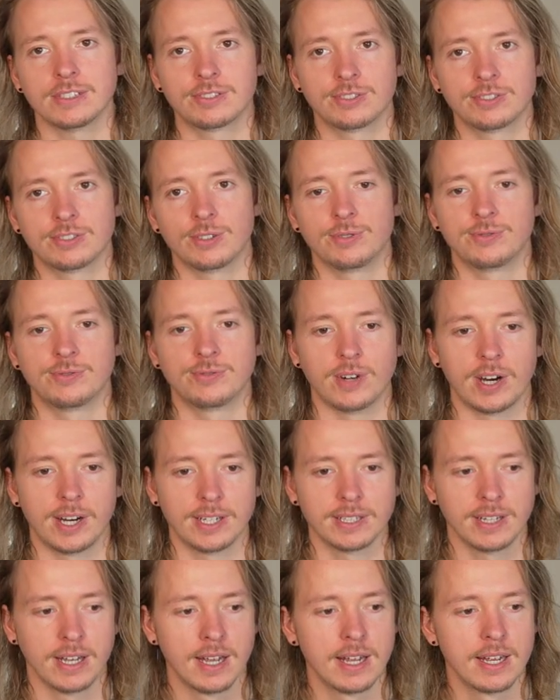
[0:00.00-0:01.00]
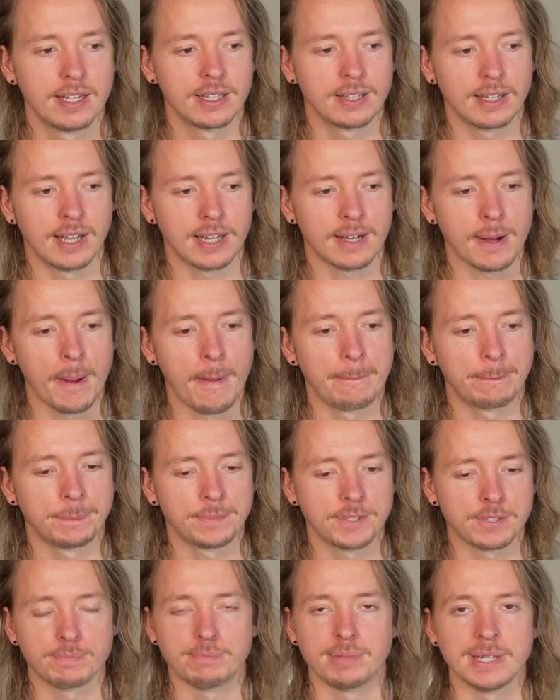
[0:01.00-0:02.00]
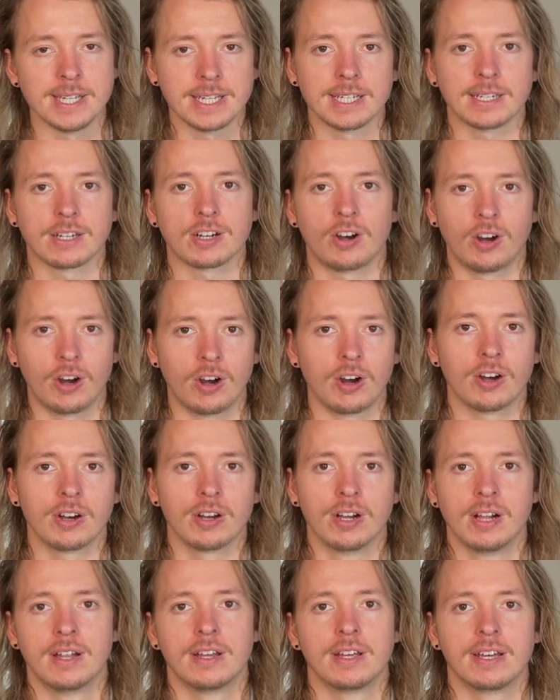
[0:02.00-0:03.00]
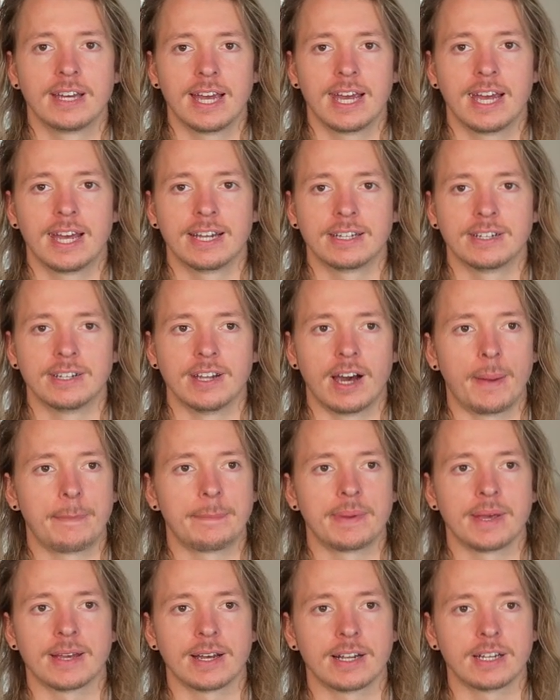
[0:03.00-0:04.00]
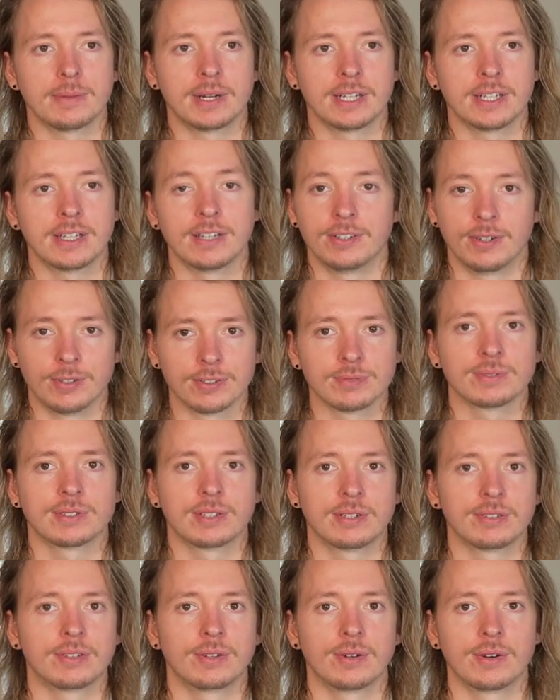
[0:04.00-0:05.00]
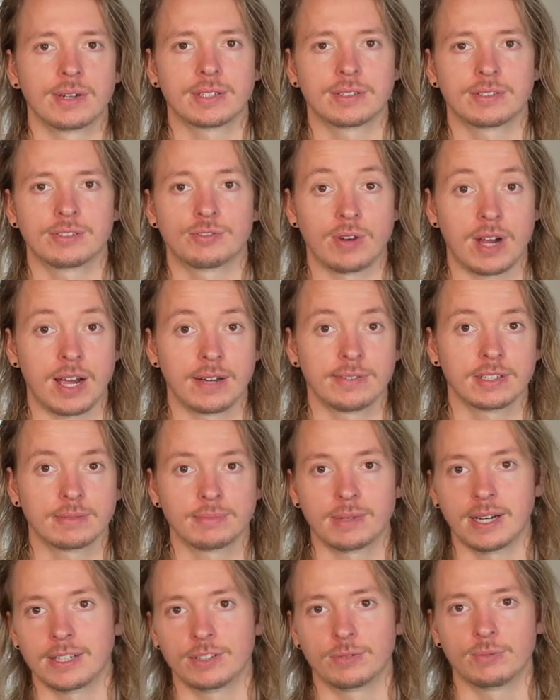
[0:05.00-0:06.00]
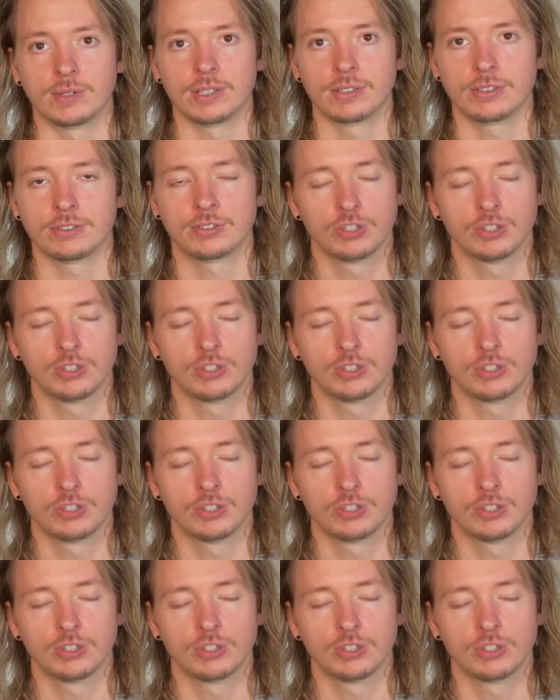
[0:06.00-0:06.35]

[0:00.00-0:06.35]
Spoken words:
It's so fun. Like just being in a car and it not being anybody that knows what they're doing, driving behind the wheel.